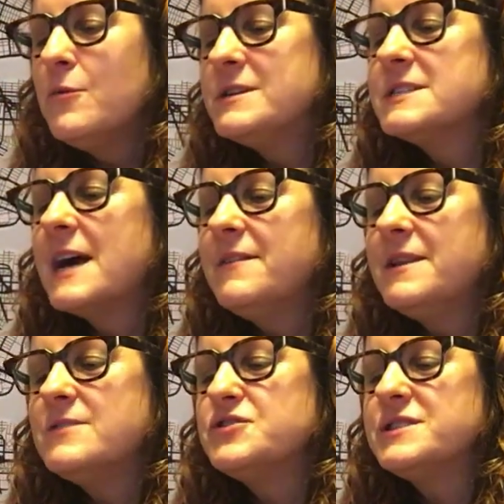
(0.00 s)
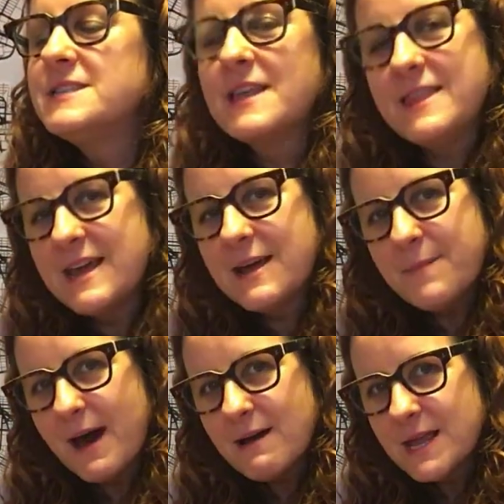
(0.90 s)
which is kind of an interesting thing
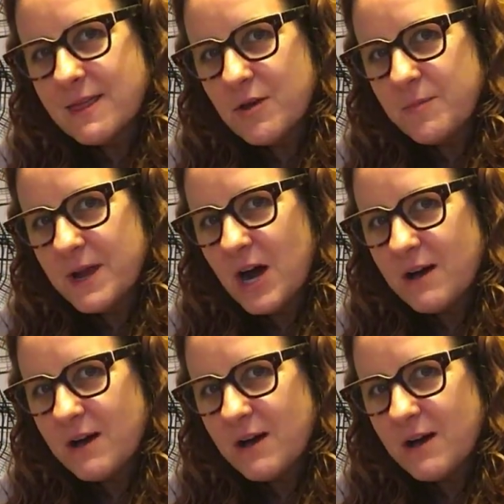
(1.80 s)
about Ethiopian